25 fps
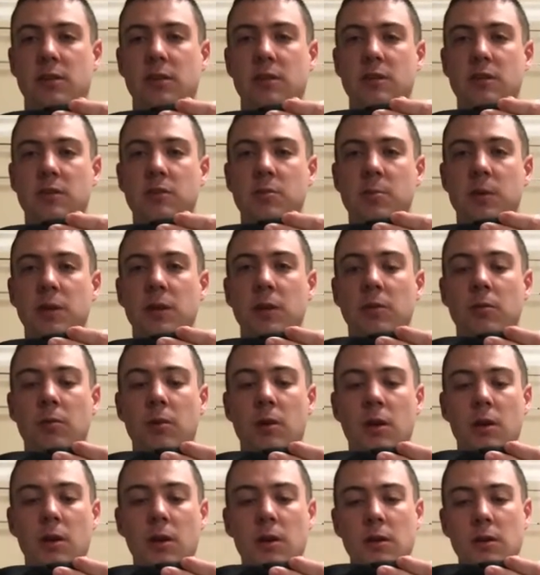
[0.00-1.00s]
spinning
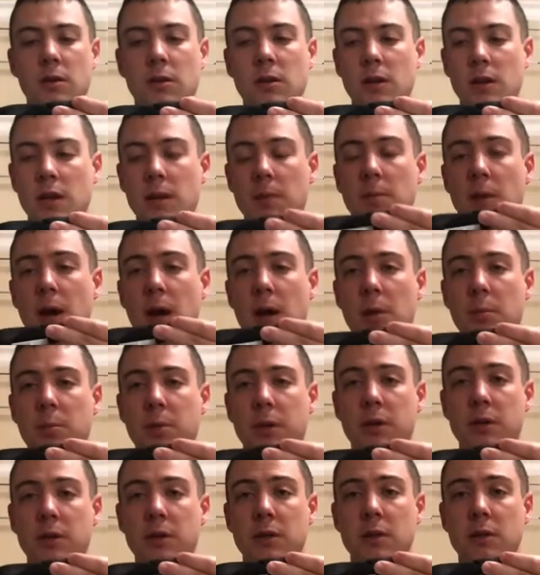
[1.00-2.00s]
rod, in my
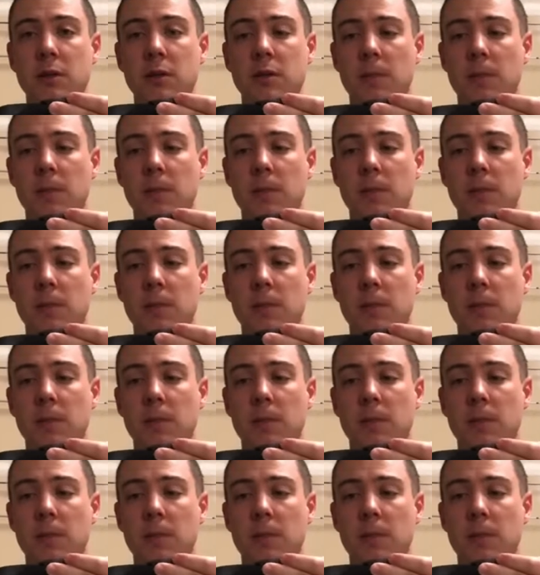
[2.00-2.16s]
opinion,